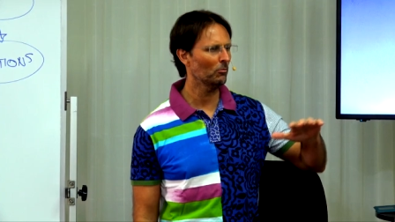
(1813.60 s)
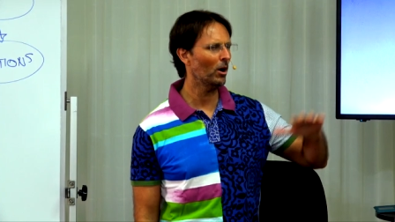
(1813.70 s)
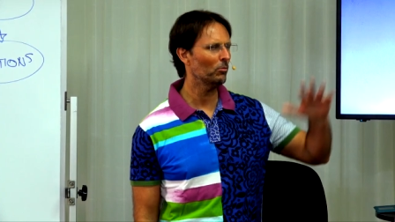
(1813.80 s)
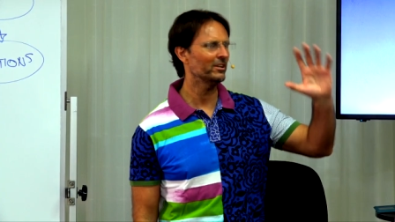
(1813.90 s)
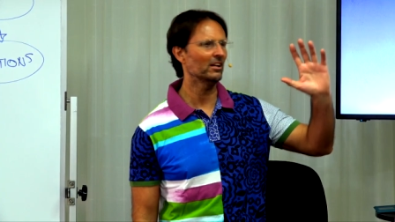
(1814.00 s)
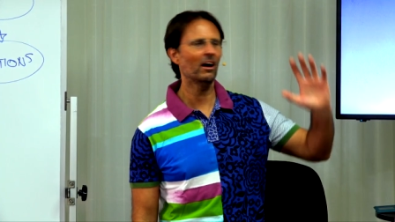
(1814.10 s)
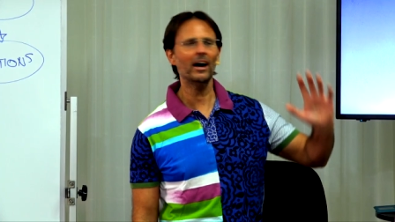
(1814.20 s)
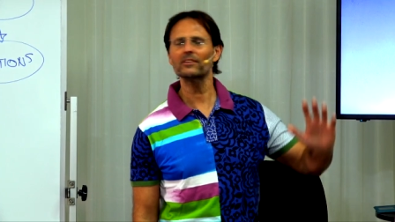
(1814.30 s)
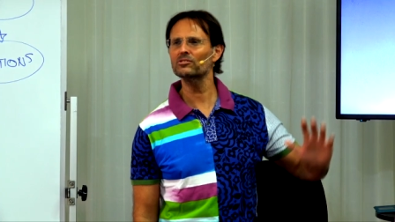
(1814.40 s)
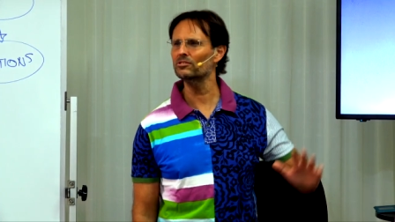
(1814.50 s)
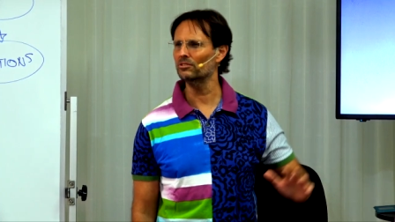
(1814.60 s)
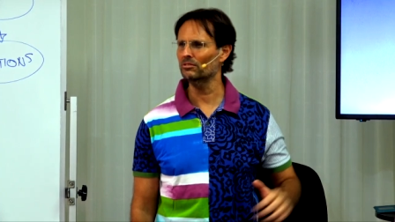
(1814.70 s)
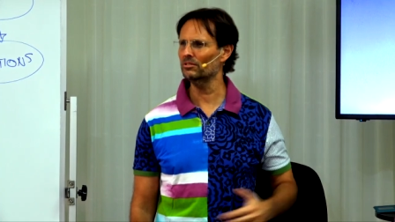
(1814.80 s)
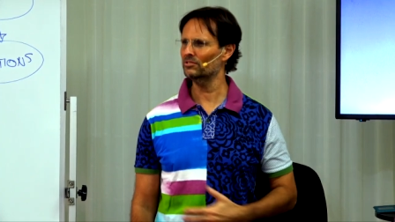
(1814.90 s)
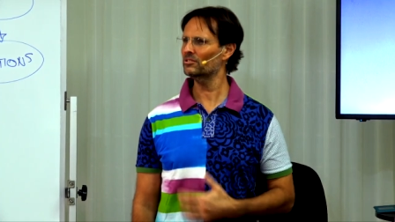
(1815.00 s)
what we'd like to do
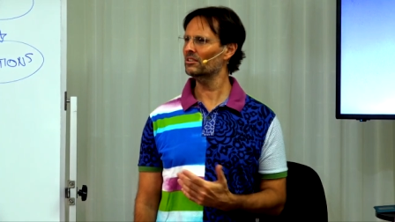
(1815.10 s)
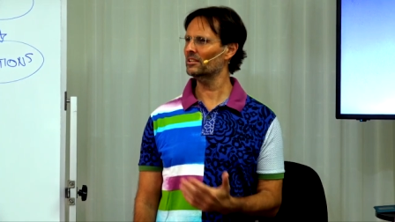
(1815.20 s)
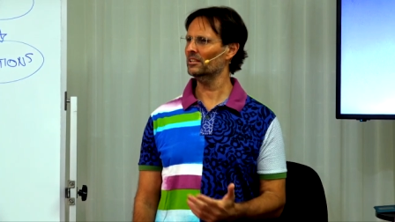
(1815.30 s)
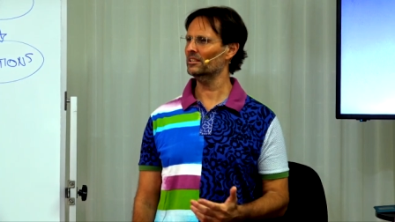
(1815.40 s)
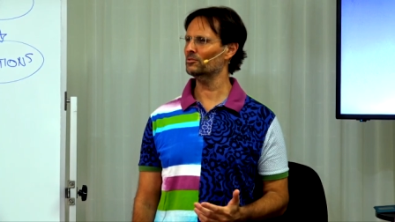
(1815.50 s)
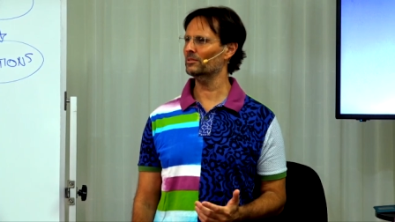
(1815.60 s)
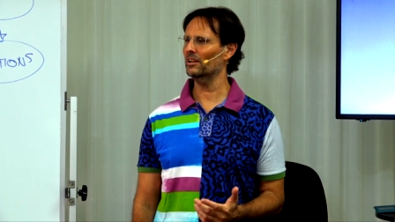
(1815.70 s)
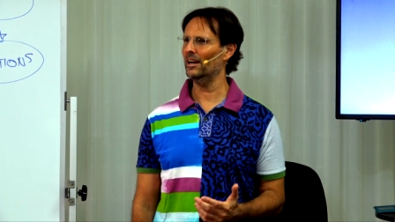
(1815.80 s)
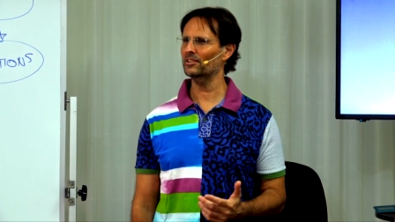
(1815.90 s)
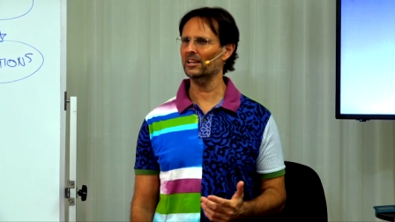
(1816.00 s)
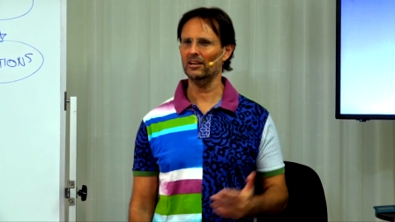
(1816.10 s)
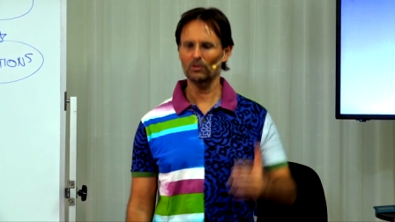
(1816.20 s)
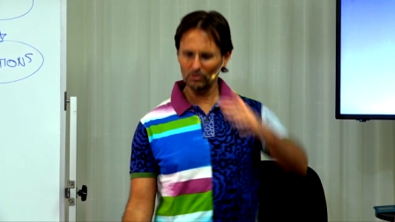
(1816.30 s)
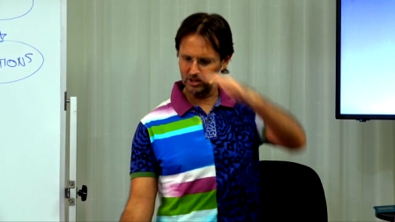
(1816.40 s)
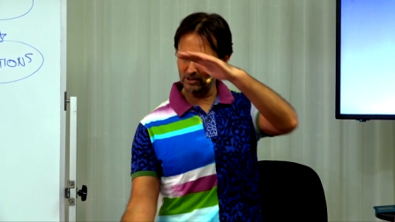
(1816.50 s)
internally is we'd like to get
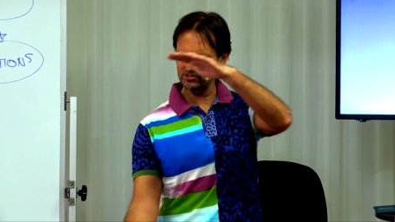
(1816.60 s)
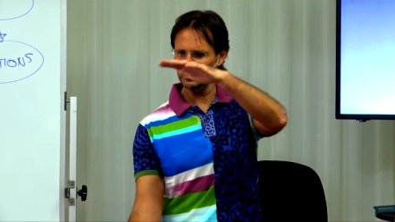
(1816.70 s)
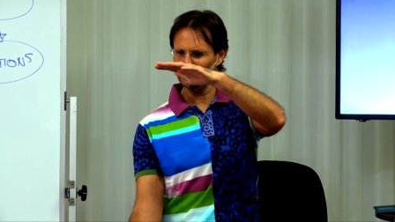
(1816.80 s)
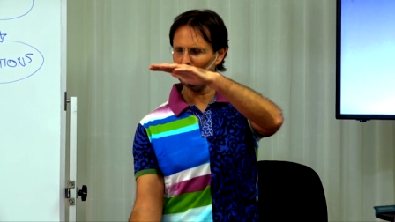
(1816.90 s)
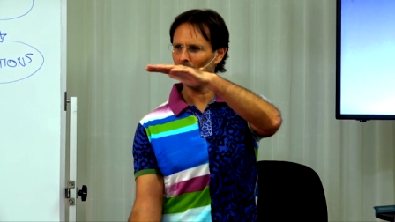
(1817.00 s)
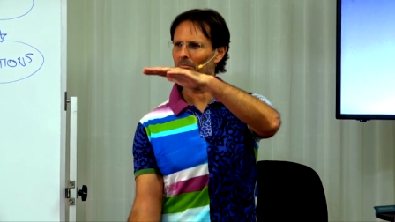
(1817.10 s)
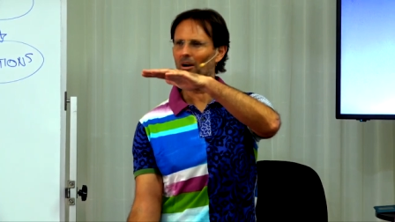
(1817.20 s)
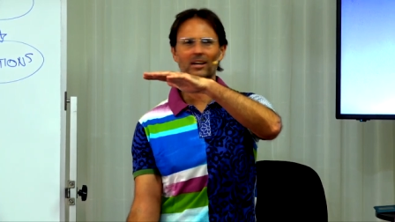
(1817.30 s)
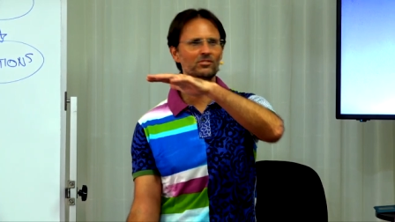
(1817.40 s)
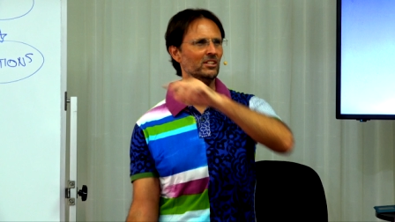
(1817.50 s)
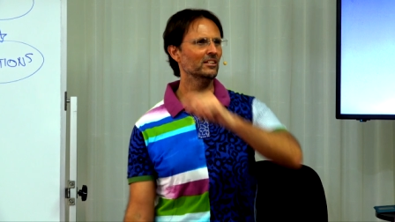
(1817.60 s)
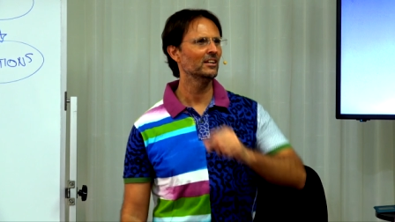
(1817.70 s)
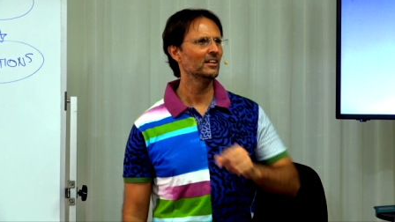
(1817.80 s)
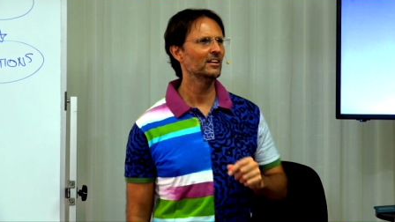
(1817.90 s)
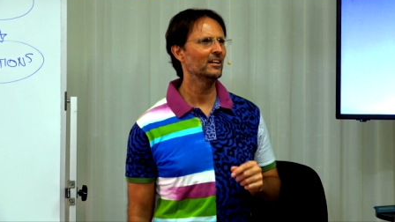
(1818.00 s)
all those things that were my sin
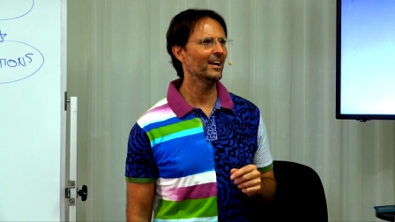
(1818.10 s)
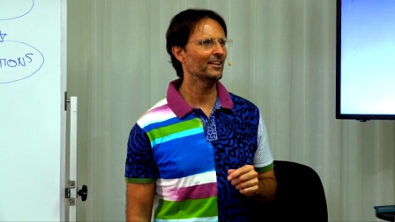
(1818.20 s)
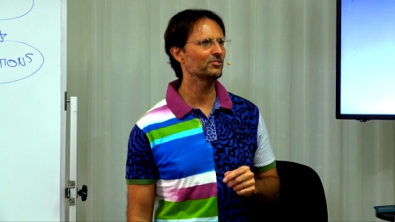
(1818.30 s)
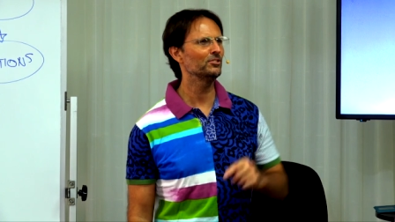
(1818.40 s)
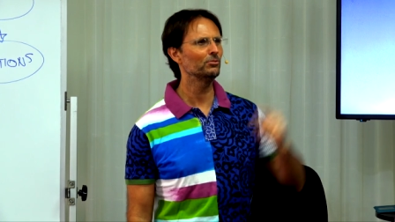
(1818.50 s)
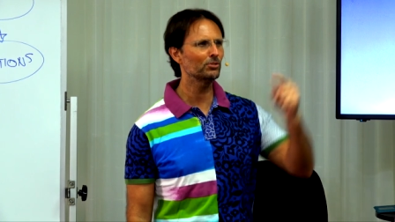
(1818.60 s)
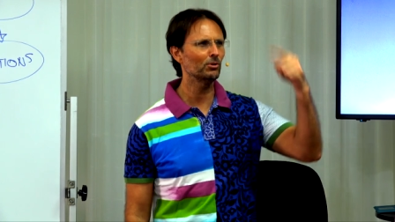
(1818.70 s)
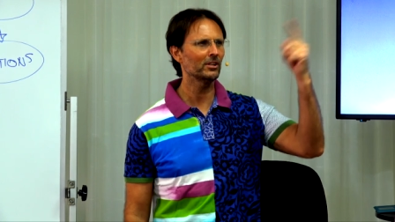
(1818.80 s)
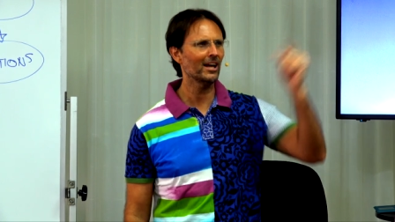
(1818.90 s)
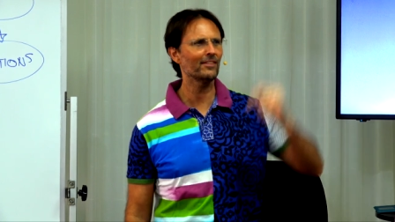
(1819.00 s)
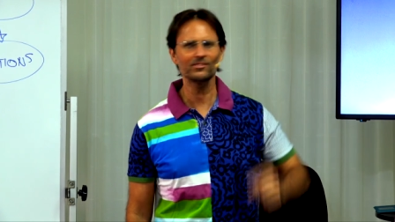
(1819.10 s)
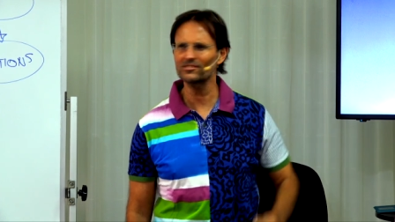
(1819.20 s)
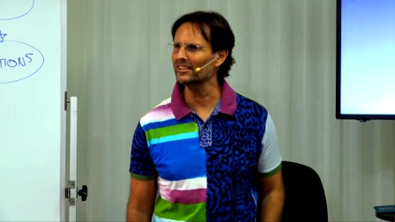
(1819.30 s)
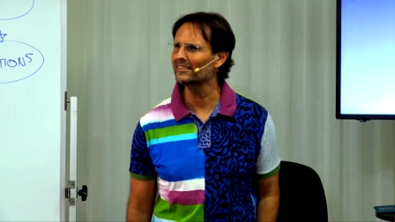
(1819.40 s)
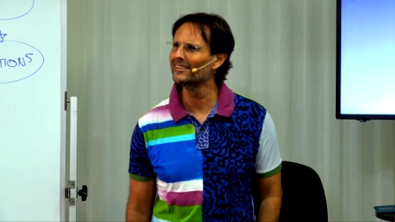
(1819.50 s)
and still call it others'
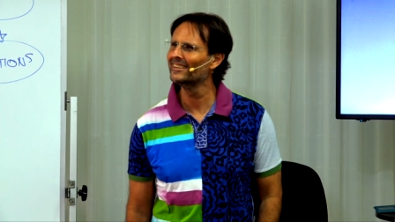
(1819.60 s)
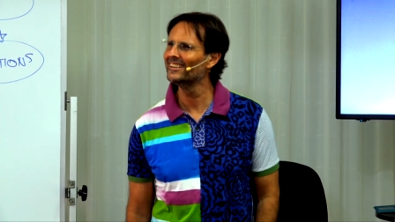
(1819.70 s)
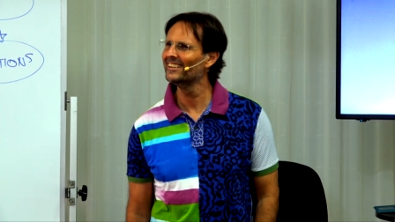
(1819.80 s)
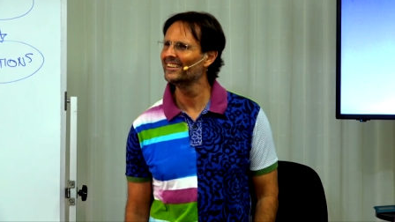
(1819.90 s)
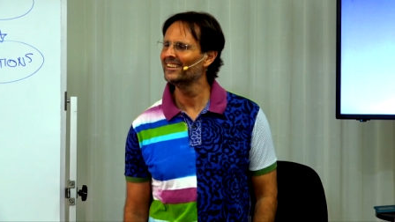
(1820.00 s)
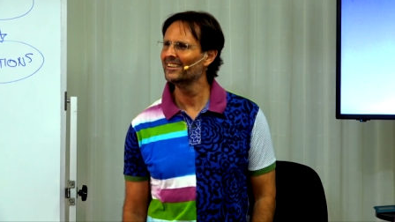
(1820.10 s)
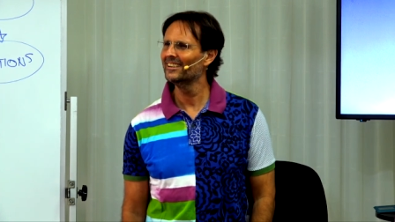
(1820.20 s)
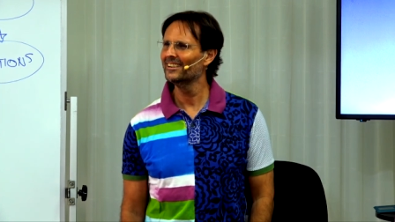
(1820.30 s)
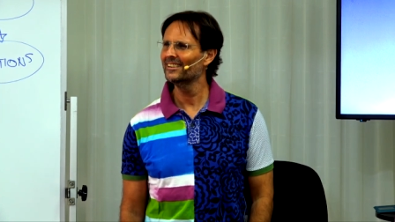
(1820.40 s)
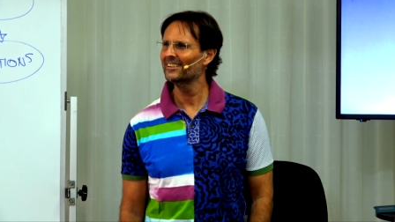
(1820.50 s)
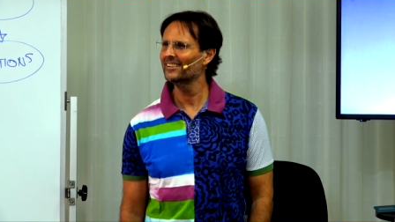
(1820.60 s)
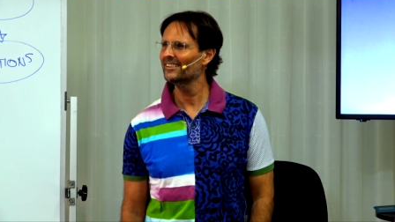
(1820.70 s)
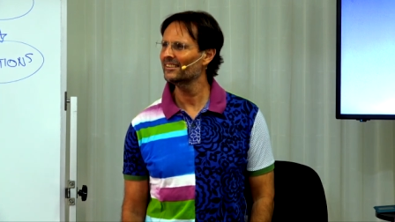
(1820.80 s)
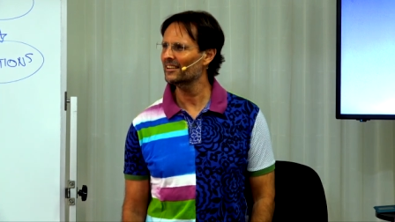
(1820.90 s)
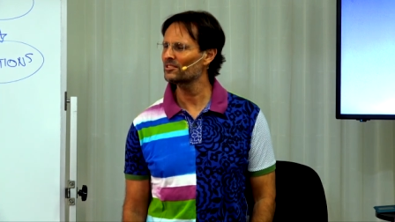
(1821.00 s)
sin.
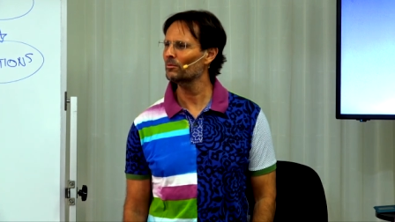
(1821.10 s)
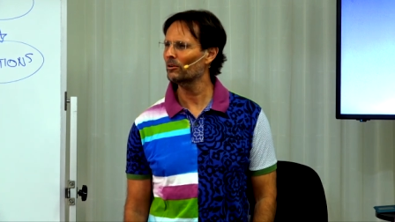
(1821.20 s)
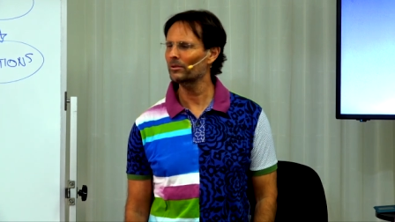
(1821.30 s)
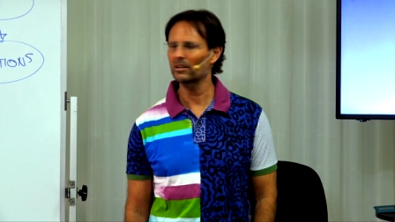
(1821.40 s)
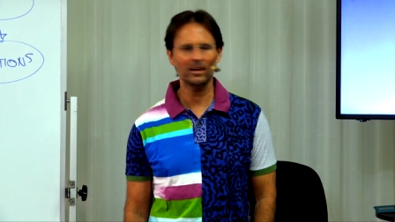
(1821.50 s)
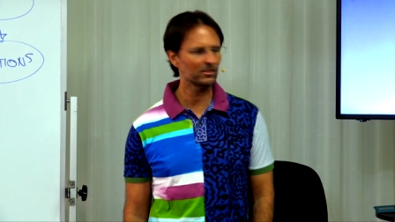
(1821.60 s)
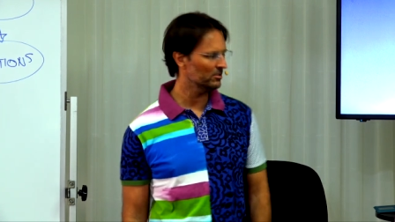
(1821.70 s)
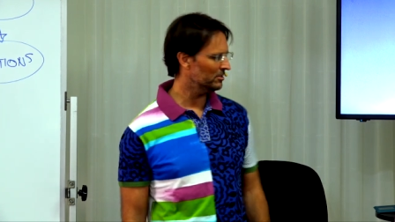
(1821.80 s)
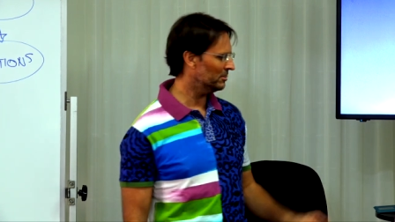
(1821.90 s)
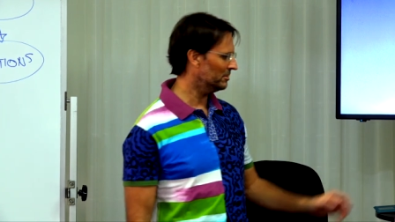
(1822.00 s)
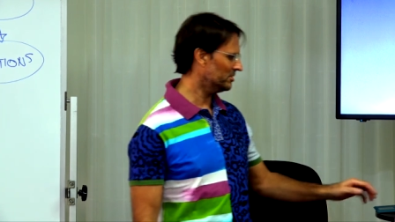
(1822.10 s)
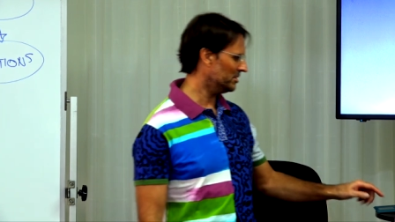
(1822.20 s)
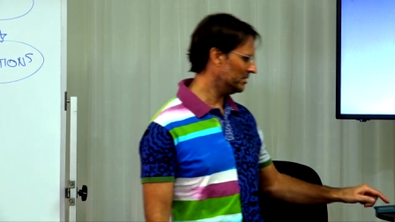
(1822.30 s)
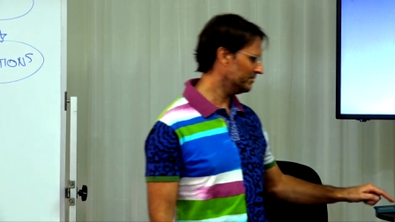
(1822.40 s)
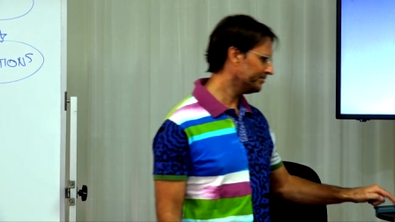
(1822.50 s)
That's what we like to do,
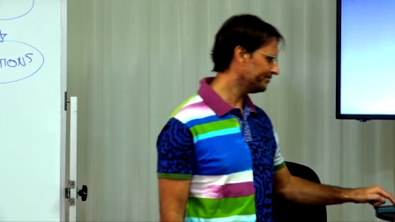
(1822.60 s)
see?